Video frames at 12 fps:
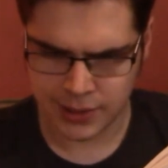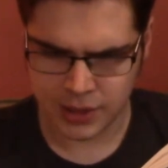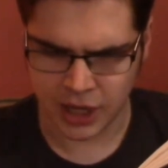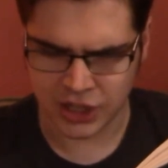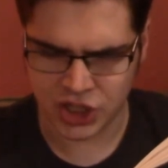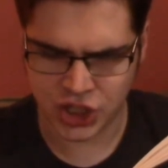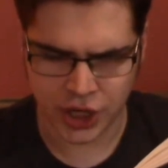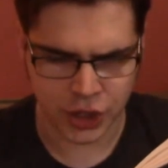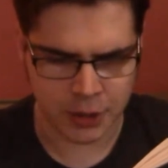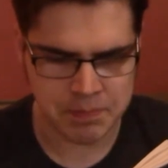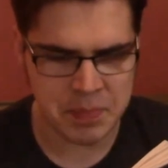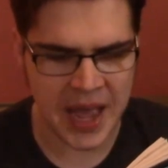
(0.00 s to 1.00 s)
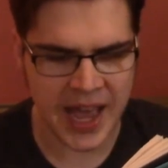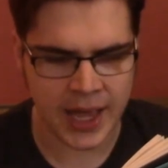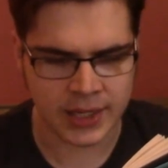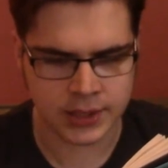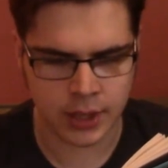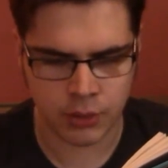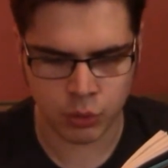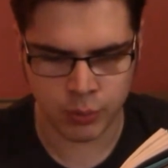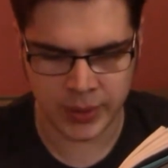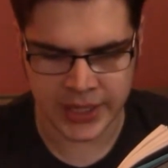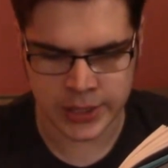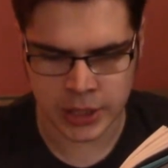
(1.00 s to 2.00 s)
A shudder passed through
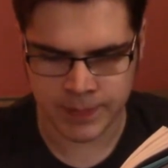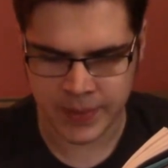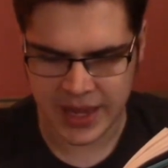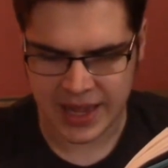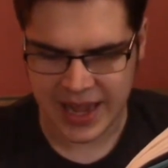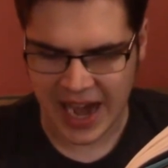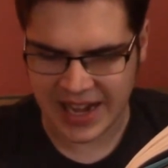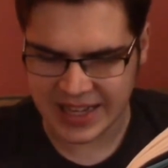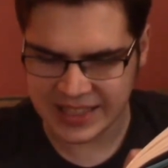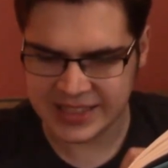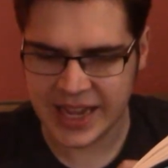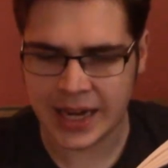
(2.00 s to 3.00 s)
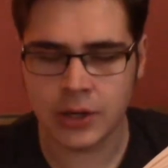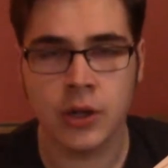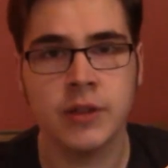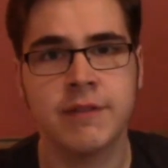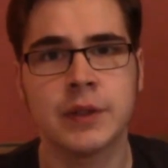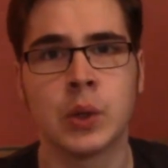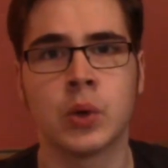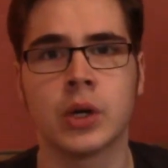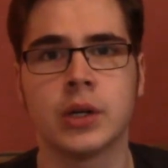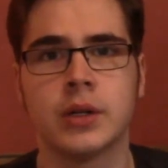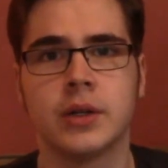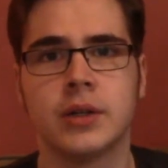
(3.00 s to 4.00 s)
Peter, and he sat on the floor
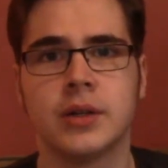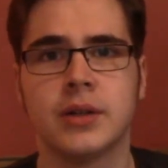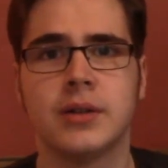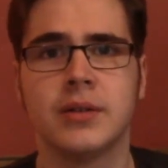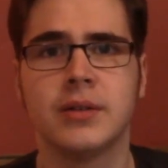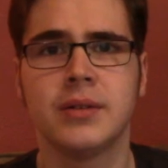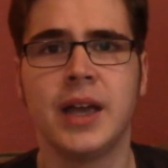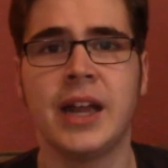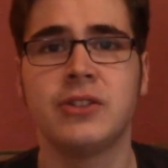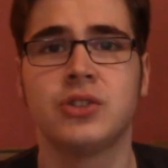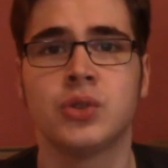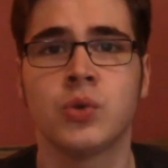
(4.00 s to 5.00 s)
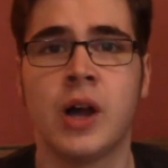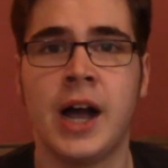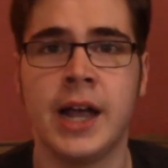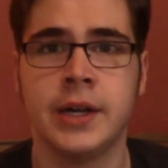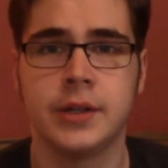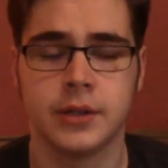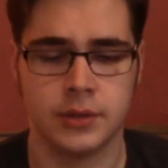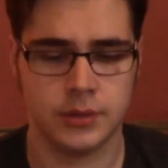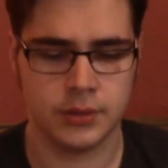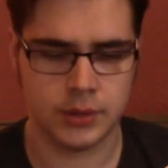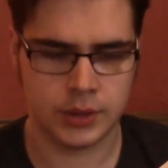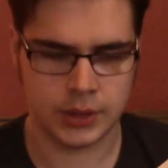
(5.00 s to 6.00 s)
and cried.
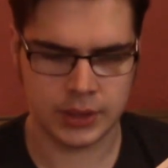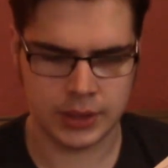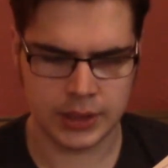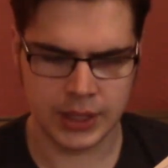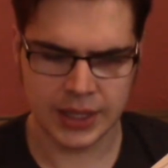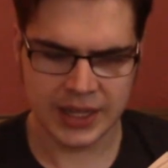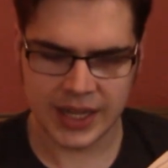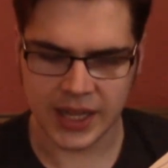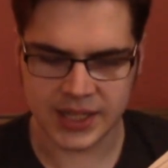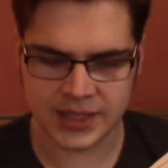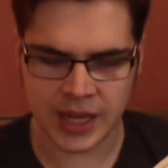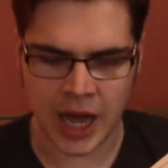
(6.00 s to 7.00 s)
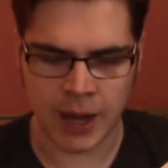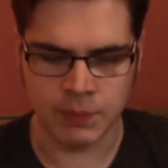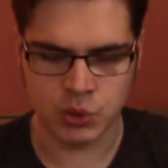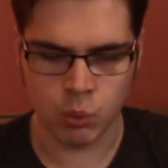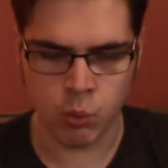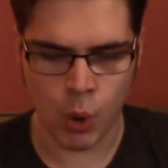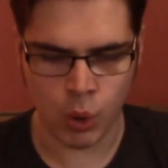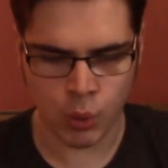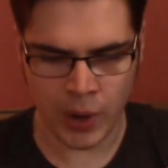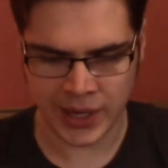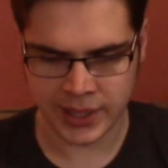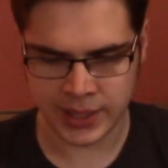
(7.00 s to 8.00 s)
His sobs woke
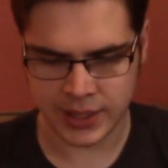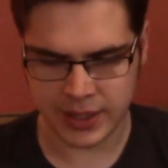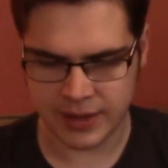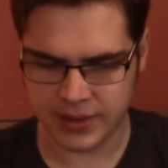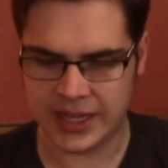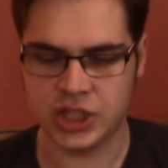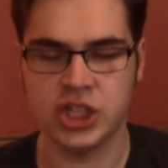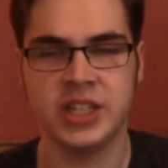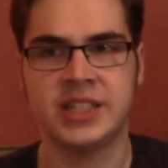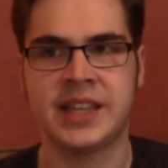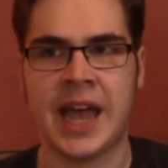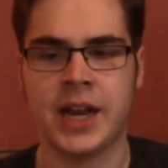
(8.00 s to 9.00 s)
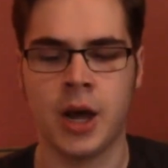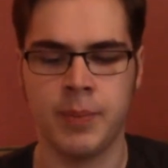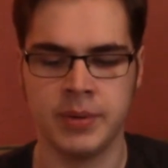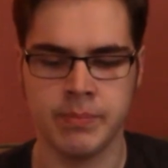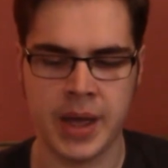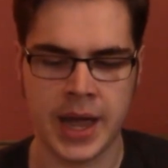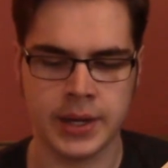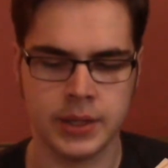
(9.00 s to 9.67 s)
Wendy, and she sat up in bed.